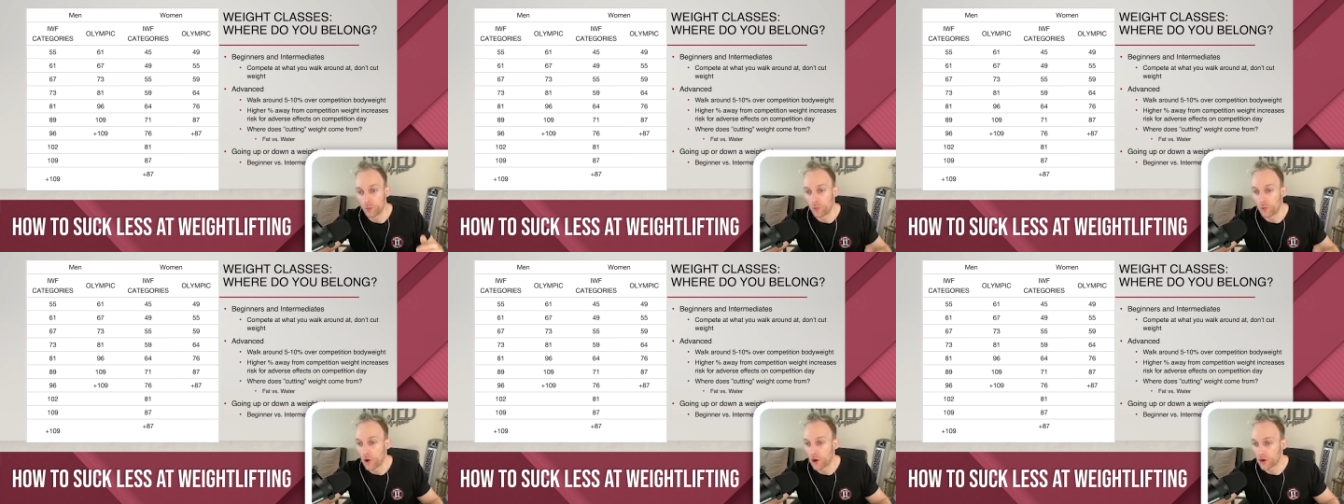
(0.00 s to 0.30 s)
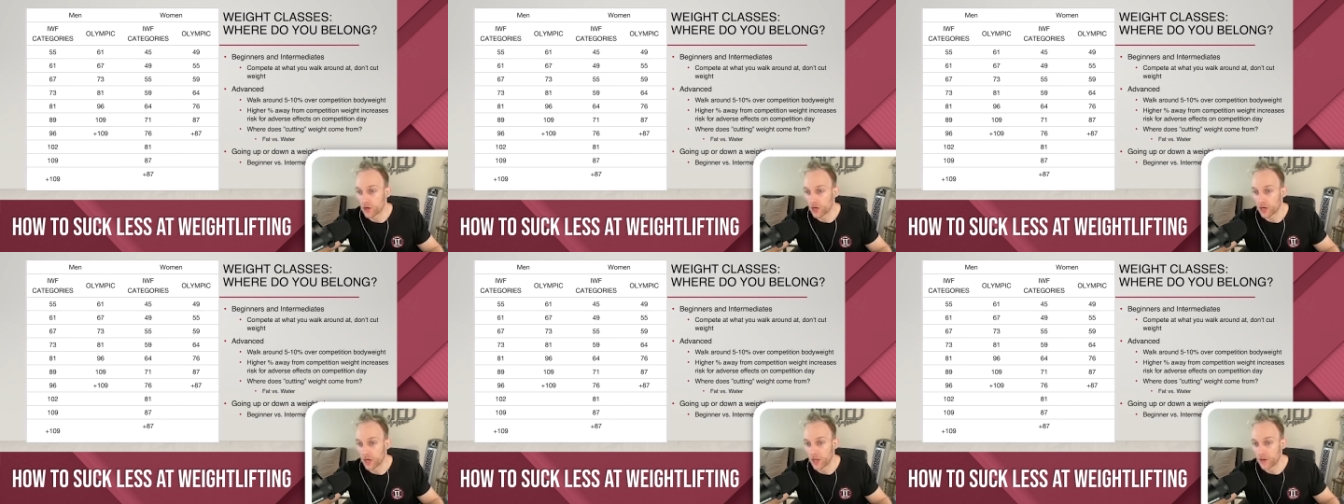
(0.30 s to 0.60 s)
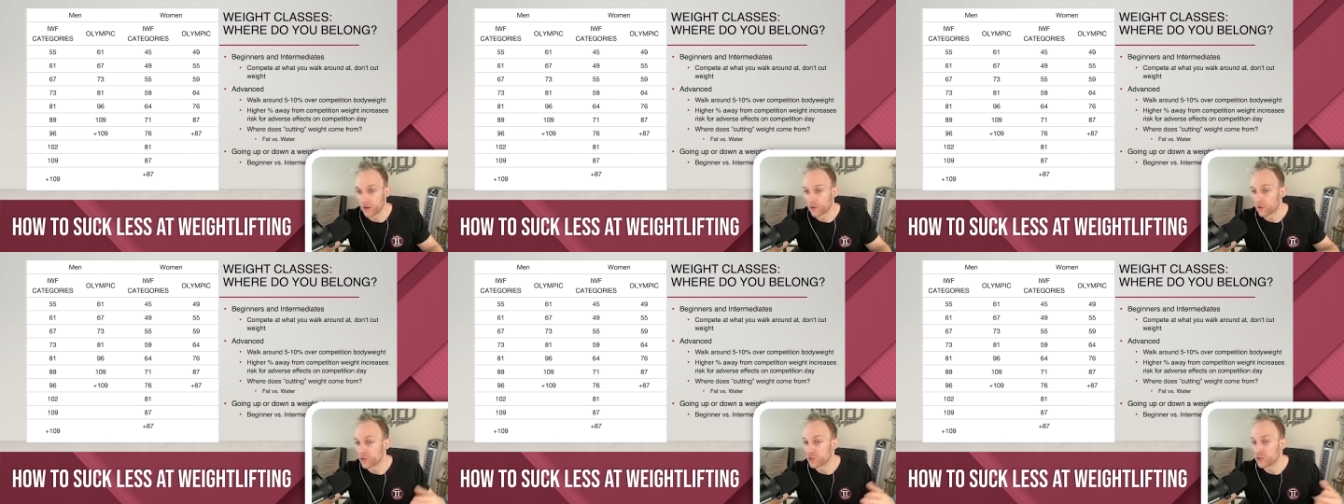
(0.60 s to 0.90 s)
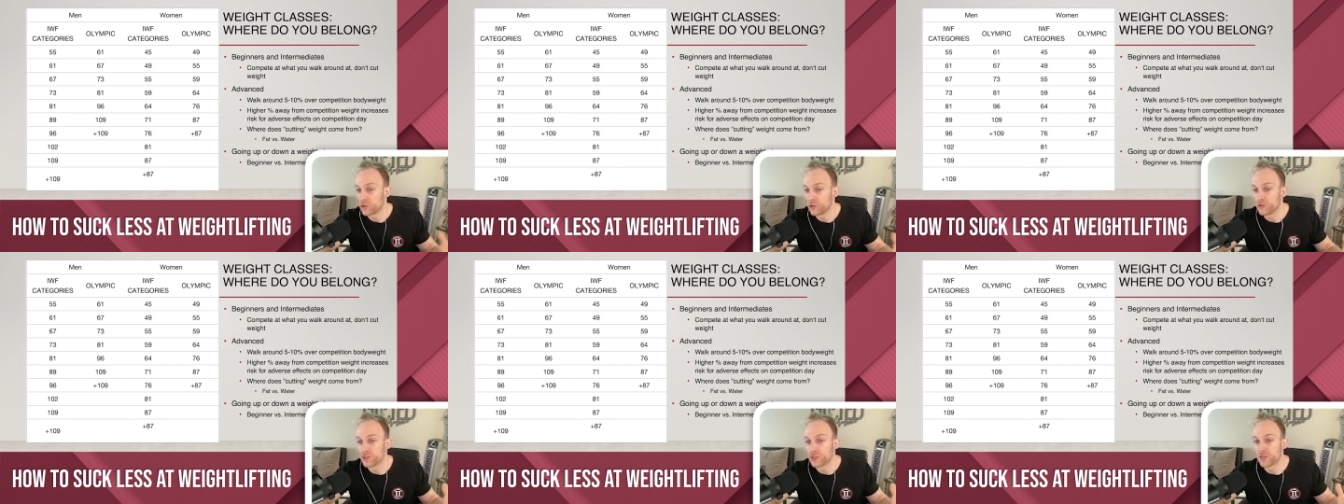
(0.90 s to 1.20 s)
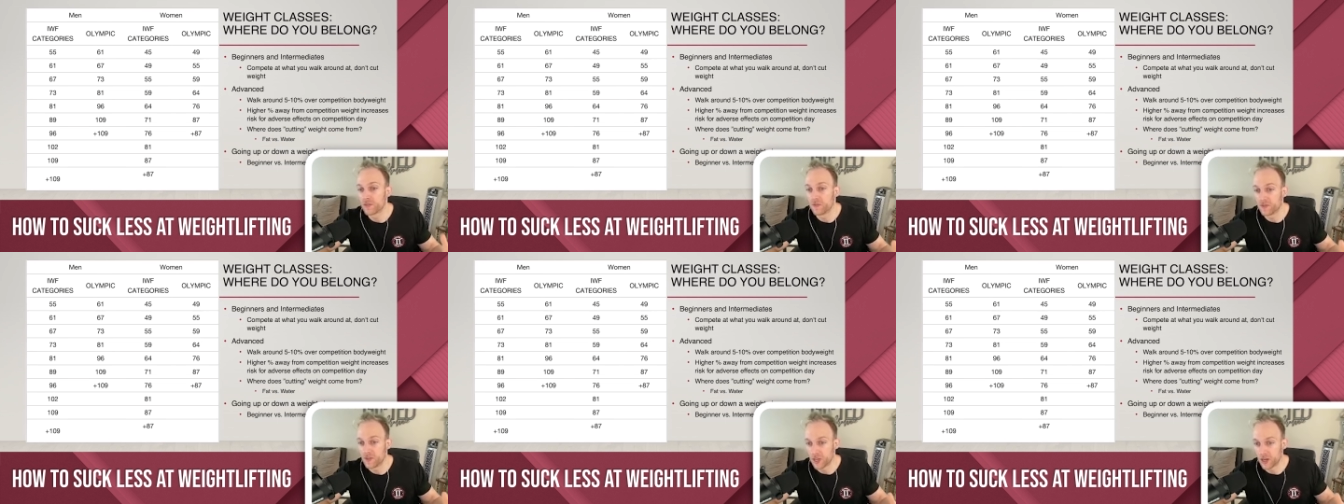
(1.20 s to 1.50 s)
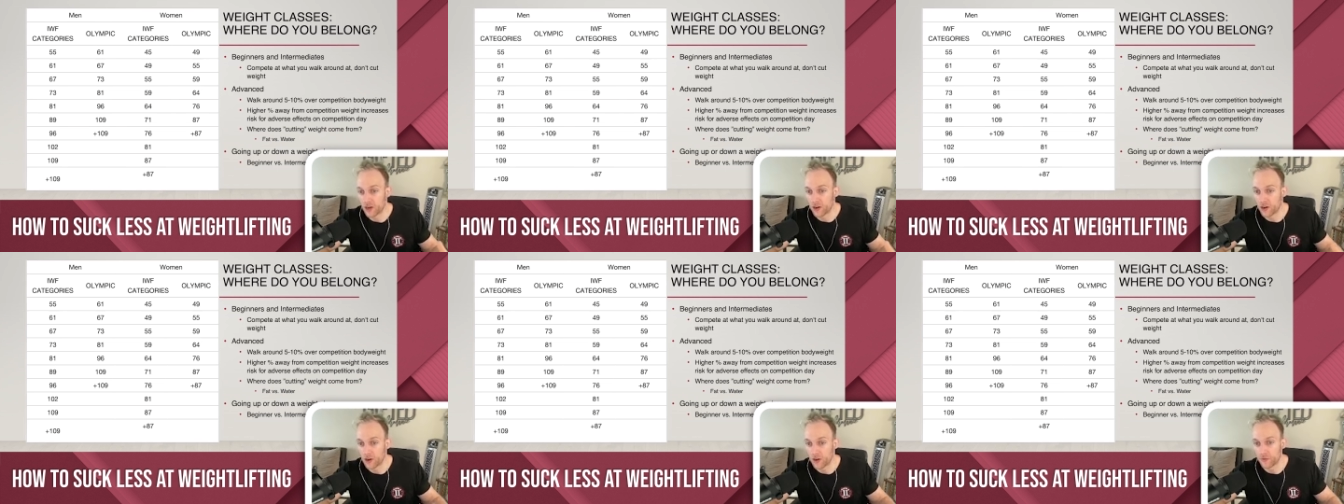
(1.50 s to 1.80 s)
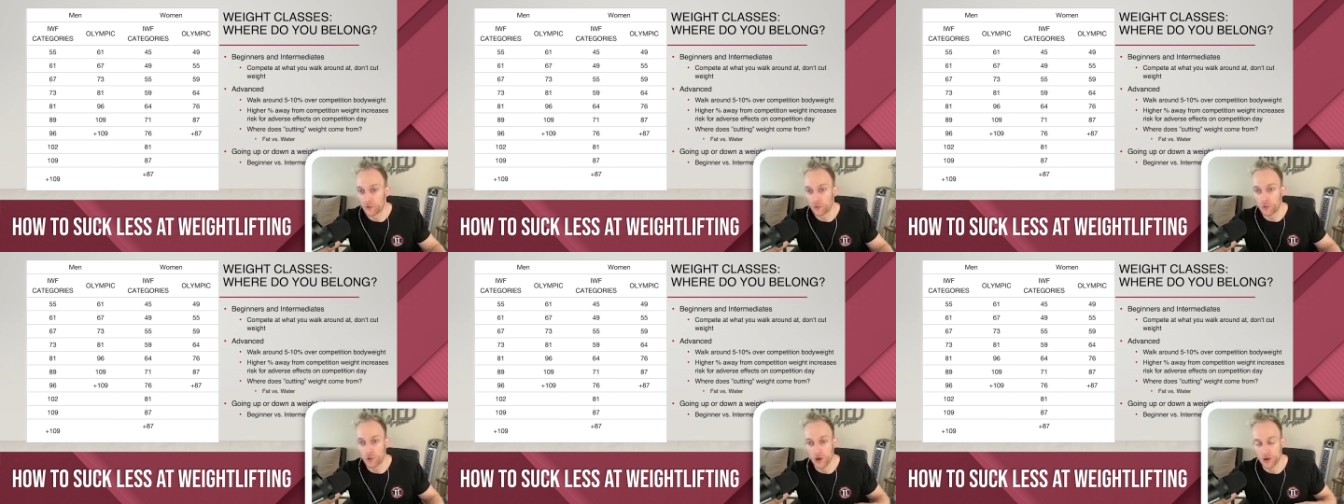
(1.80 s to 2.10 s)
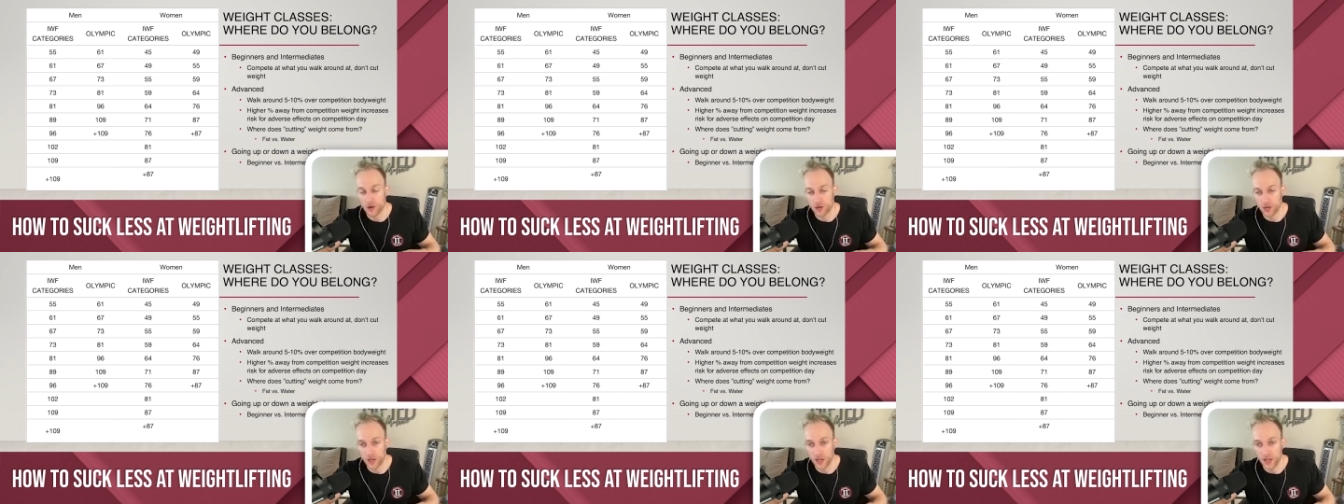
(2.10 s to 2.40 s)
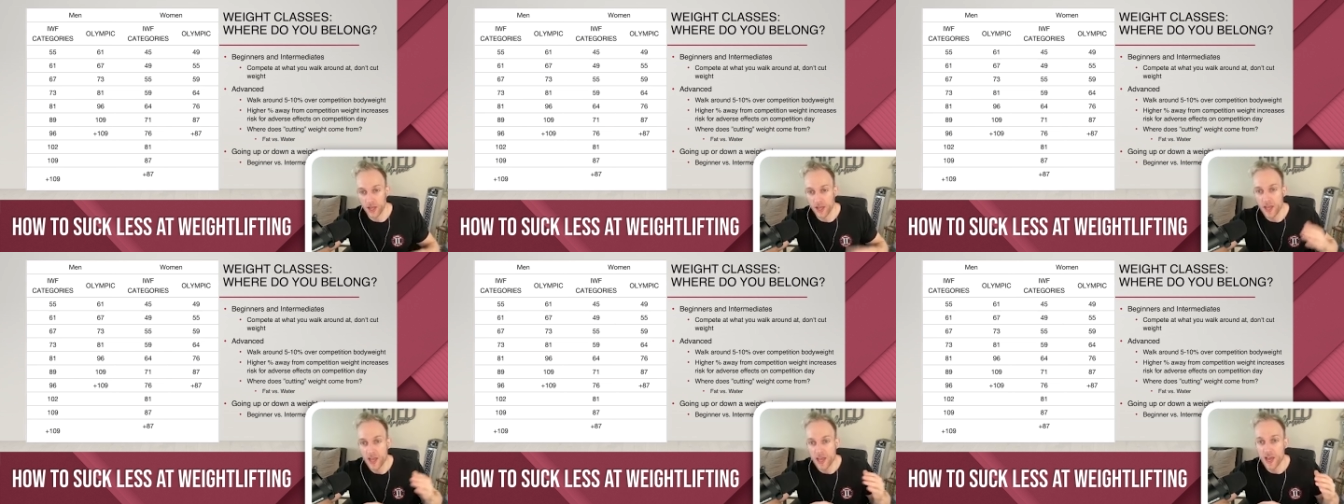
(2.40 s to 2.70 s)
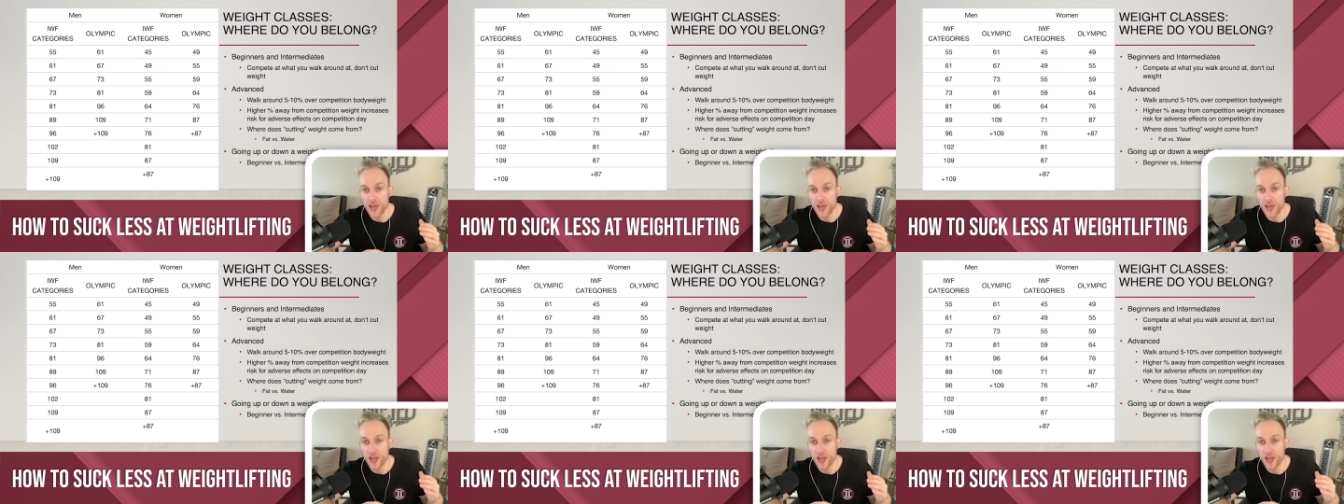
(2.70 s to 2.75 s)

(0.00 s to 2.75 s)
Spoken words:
water cut or too severe of a water cut.